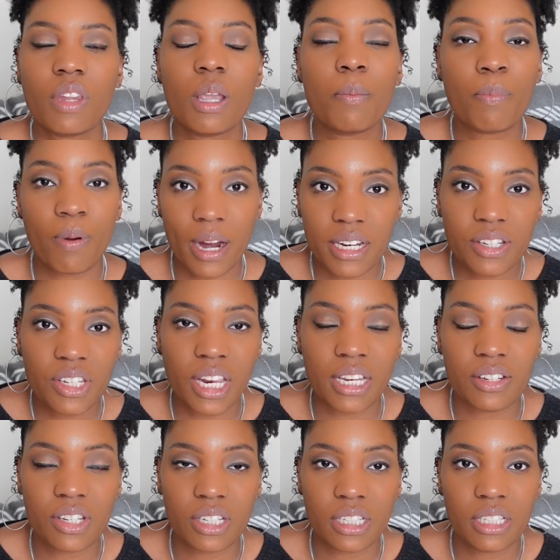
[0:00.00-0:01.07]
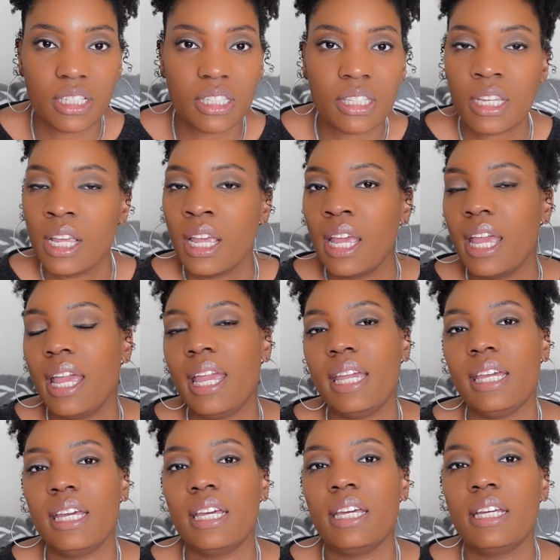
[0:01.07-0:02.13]
price changes
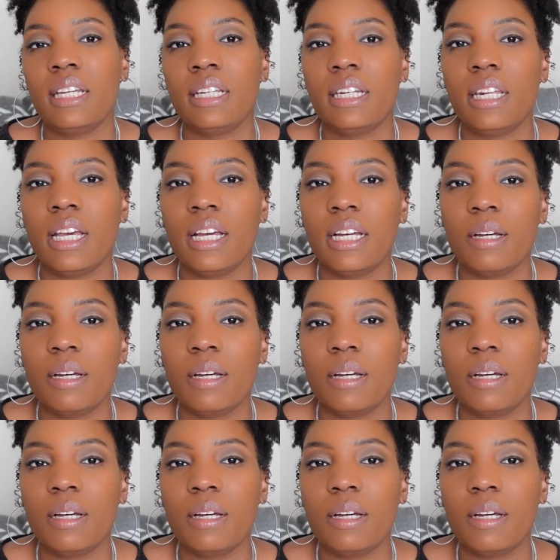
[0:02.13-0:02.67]
and